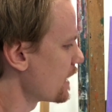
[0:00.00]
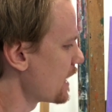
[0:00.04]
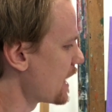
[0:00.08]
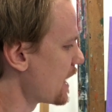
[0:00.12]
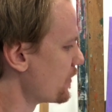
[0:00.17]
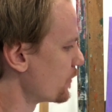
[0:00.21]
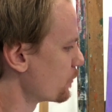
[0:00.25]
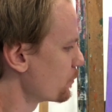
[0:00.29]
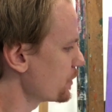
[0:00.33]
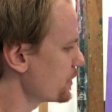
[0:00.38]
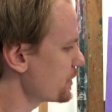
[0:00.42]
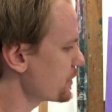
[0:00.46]

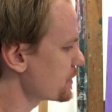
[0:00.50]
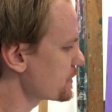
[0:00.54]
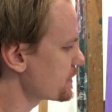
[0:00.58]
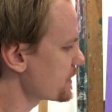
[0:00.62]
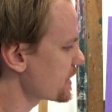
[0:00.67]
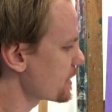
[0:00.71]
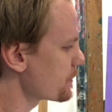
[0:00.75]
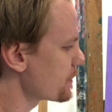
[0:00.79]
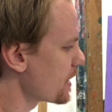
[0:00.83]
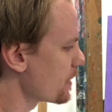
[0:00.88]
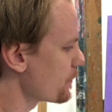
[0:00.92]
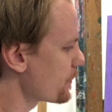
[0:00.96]
And the really good
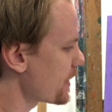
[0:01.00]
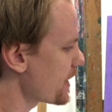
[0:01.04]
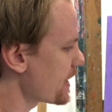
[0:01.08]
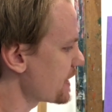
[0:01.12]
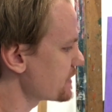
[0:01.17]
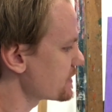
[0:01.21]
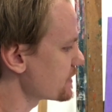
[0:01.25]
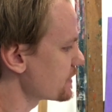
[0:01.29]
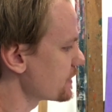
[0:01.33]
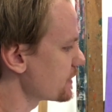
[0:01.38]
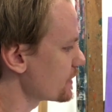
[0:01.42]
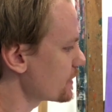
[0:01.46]
thing about
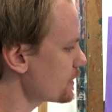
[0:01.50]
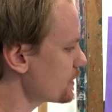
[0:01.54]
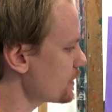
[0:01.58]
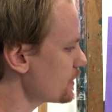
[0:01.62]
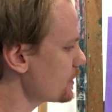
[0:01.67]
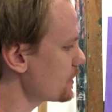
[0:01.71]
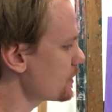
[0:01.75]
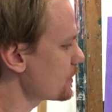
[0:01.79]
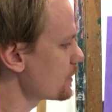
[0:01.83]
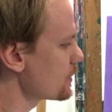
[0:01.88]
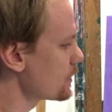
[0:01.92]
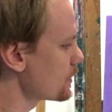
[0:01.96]
painting
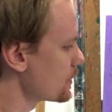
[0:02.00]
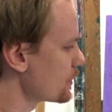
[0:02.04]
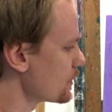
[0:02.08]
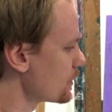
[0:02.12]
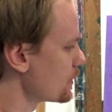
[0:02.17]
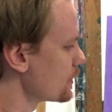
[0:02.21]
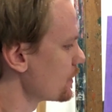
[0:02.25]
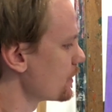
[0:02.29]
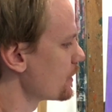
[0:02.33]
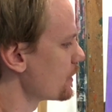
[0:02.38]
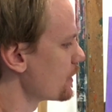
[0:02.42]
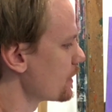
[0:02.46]

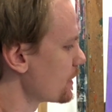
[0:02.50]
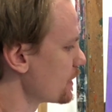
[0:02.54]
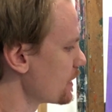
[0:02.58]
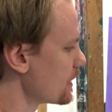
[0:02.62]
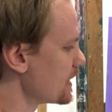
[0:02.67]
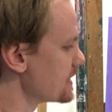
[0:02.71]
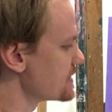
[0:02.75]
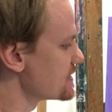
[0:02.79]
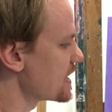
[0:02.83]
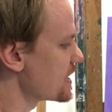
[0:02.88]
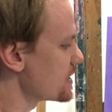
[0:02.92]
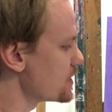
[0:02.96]

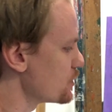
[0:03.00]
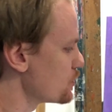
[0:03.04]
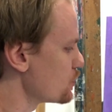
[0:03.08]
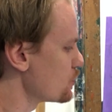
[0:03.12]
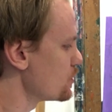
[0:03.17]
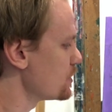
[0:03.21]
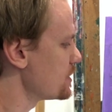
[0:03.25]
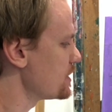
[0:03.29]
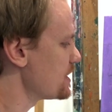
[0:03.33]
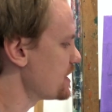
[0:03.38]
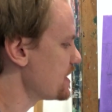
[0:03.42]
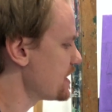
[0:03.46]
is that
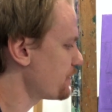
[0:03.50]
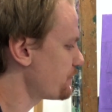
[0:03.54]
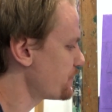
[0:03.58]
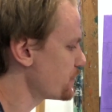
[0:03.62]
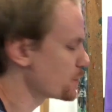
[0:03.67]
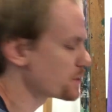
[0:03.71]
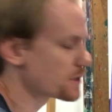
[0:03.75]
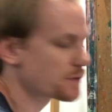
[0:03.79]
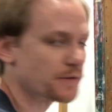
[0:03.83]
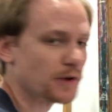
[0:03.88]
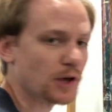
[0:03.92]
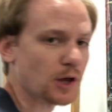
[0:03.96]
if
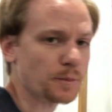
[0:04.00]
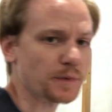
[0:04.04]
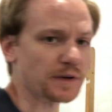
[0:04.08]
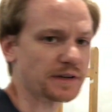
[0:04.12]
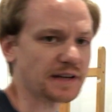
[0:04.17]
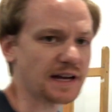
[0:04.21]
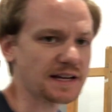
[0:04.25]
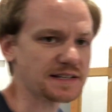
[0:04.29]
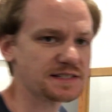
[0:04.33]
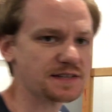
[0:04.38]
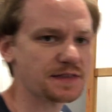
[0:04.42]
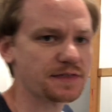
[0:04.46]
you're developing
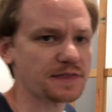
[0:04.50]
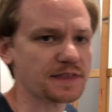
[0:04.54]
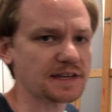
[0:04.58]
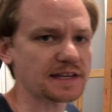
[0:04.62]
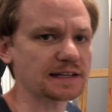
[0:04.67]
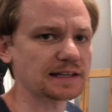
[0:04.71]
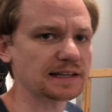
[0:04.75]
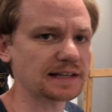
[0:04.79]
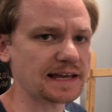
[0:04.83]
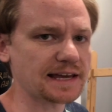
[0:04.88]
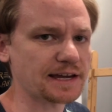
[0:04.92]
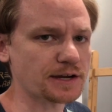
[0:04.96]
nice
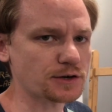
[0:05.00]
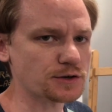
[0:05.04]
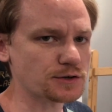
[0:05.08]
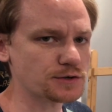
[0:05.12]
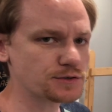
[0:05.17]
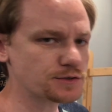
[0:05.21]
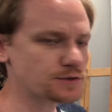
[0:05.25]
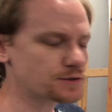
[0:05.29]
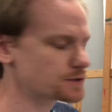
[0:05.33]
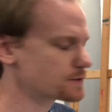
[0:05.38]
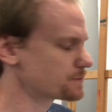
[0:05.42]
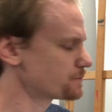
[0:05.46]
thin
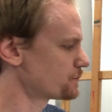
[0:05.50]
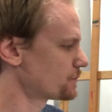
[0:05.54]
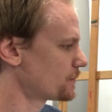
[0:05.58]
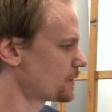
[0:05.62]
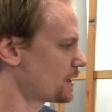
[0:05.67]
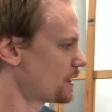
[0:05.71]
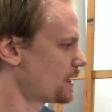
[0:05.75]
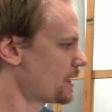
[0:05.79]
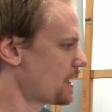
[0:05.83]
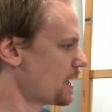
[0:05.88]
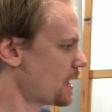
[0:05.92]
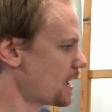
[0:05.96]
layers,
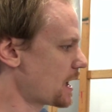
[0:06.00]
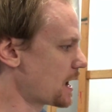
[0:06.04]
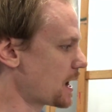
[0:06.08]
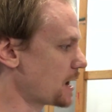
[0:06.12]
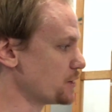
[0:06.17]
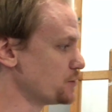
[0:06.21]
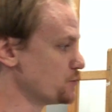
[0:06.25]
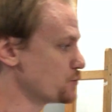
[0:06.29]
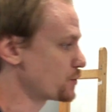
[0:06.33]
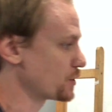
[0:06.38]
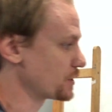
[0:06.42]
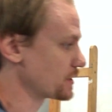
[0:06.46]

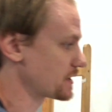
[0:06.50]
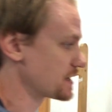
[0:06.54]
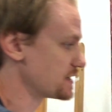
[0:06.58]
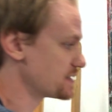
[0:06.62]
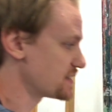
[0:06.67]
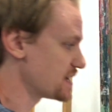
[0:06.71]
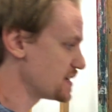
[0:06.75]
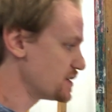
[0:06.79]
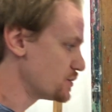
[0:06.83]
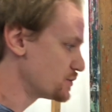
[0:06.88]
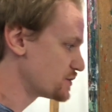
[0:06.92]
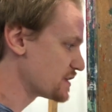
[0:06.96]
you can
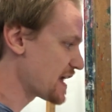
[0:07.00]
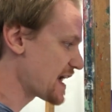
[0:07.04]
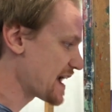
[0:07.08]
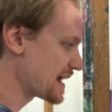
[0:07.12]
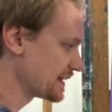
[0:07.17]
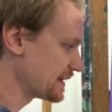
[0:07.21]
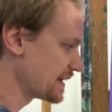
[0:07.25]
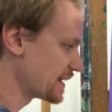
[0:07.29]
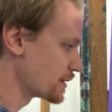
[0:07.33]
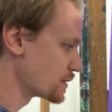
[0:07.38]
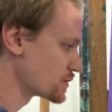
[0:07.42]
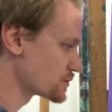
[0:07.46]
continue to
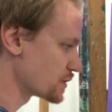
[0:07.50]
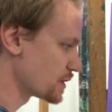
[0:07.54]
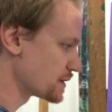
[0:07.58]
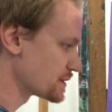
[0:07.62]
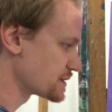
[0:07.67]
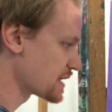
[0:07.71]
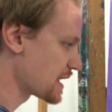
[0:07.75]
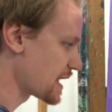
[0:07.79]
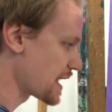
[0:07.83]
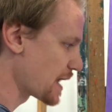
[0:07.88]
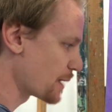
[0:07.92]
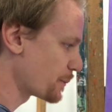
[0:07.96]
add layers on
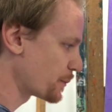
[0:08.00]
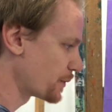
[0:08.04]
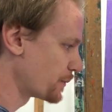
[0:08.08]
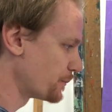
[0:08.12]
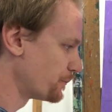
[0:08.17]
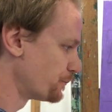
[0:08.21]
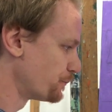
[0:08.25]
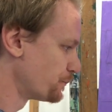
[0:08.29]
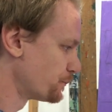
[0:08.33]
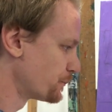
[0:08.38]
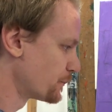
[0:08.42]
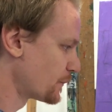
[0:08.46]
top
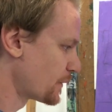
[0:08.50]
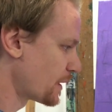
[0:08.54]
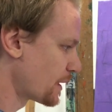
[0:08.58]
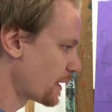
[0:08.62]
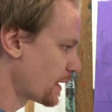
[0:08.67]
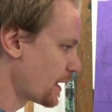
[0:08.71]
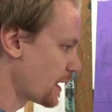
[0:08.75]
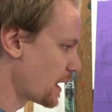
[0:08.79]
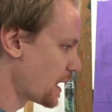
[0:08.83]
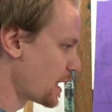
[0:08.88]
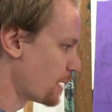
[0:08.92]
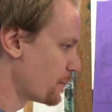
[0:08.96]

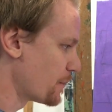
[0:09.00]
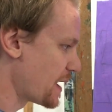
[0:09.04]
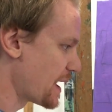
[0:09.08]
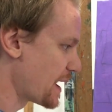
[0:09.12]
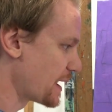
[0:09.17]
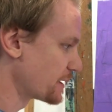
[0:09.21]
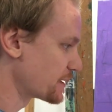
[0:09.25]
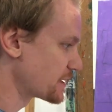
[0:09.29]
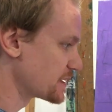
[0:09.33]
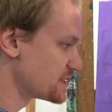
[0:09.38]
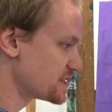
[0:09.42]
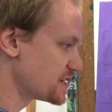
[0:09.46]

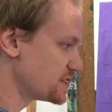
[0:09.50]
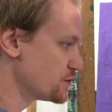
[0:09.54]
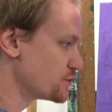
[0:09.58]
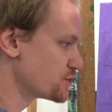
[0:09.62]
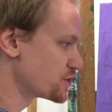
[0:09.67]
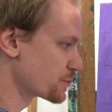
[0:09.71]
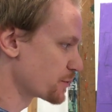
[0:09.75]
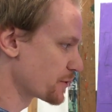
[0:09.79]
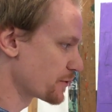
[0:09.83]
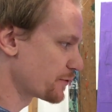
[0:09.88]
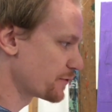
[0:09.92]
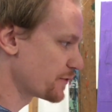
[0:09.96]
and continue
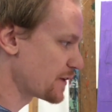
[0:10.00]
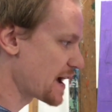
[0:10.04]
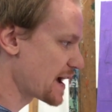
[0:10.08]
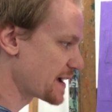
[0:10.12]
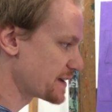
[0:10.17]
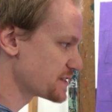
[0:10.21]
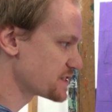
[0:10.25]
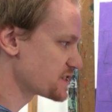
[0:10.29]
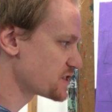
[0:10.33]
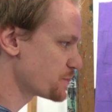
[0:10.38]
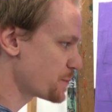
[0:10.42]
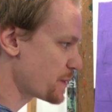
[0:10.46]
to
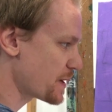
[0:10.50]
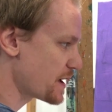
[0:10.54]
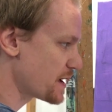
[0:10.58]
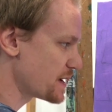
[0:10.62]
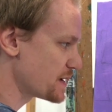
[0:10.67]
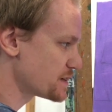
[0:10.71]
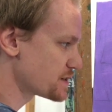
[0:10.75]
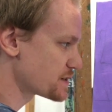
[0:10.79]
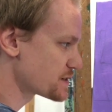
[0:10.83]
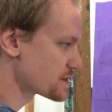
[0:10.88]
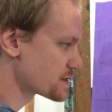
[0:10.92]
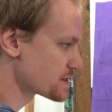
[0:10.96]
refine
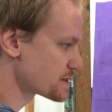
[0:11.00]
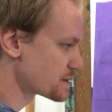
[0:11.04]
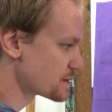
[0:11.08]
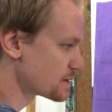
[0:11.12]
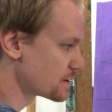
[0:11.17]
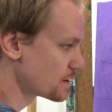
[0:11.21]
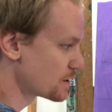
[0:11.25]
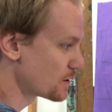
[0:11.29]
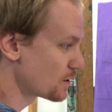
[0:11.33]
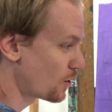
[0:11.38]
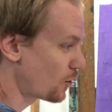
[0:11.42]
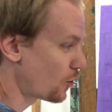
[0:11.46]
space
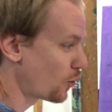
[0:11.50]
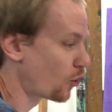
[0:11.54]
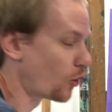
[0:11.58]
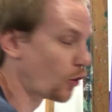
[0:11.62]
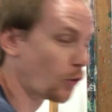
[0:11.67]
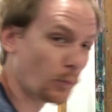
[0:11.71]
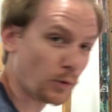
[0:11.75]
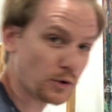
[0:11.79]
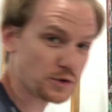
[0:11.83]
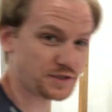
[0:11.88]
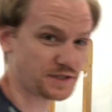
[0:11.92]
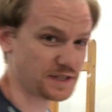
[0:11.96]

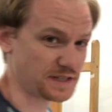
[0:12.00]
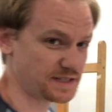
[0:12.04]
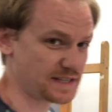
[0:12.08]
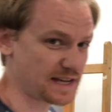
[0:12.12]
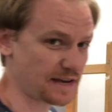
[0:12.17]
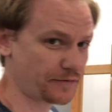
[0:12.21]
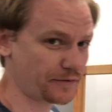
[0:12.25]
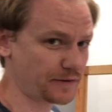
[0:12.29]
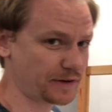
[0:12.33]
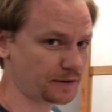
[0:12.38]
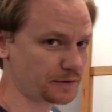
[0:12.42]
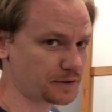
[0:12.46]
almost
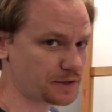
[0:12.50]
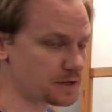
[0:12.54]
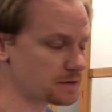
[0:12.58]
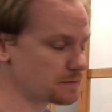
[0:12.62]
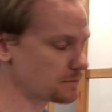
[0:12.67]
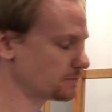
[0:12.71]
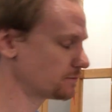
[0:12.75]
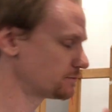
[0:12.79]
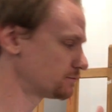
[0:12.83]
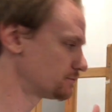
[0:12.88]
indefinitely,